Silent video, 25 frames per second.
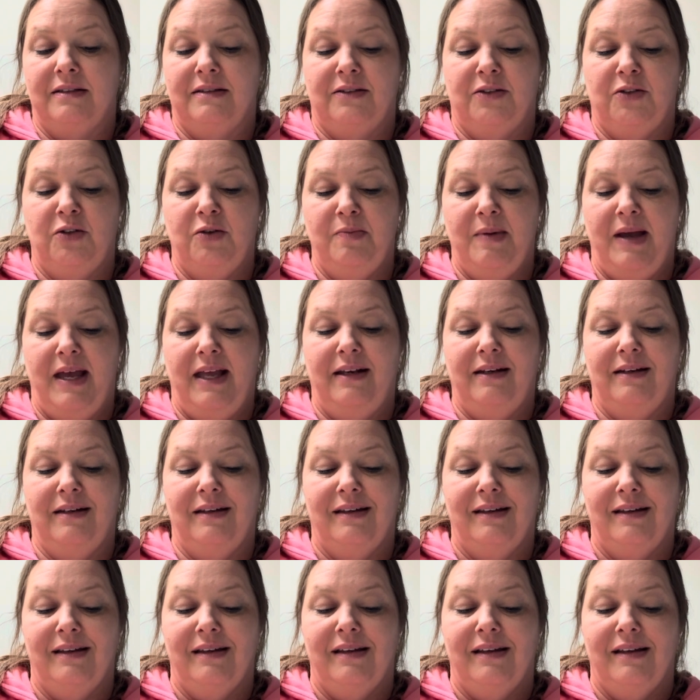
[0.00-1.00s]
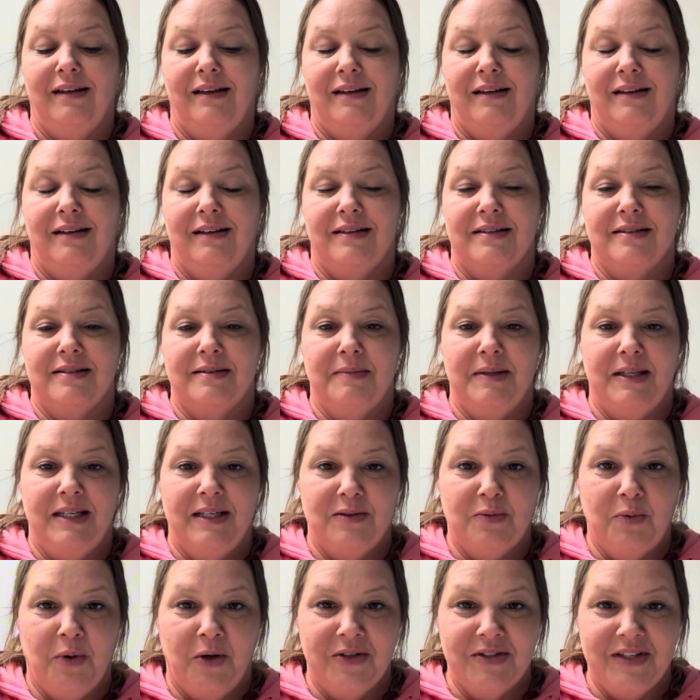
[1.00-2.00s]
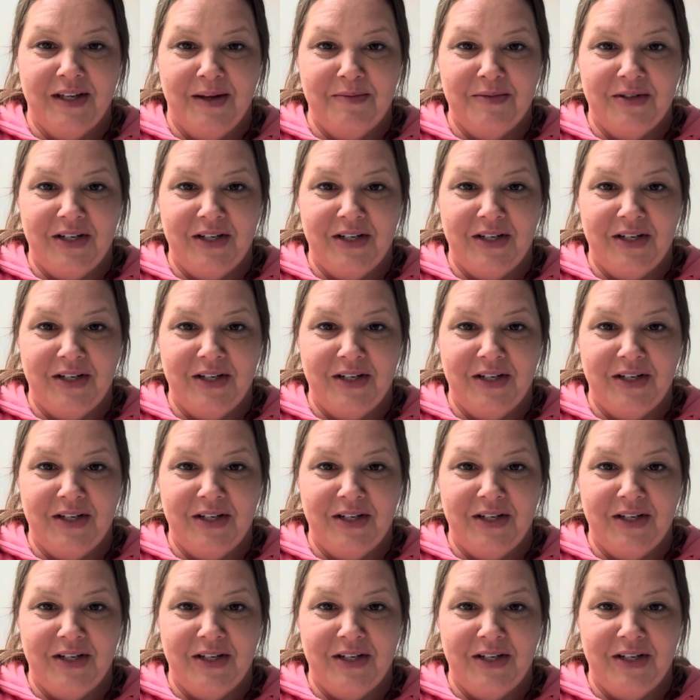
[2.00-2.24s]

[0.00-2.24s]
two men. Some of these words I'm